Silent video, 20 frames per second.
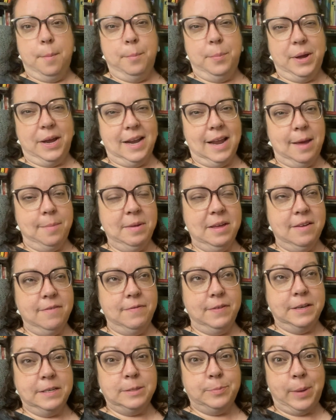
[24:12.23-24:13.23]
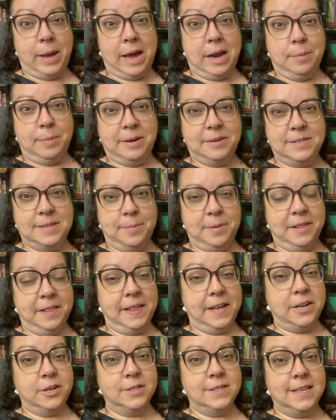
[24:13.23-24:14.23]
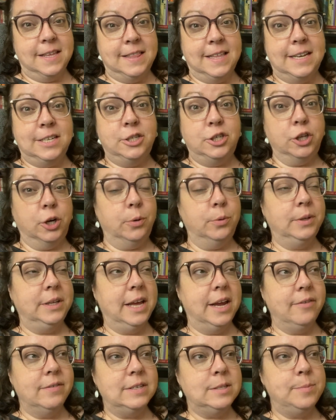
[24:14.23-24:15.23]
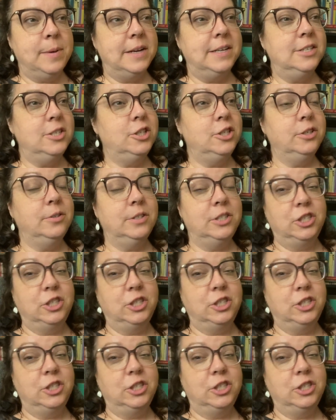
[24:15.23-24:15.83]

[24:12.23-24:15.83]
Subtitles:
But Emmy feels bad about some of the letters that don't get responded to,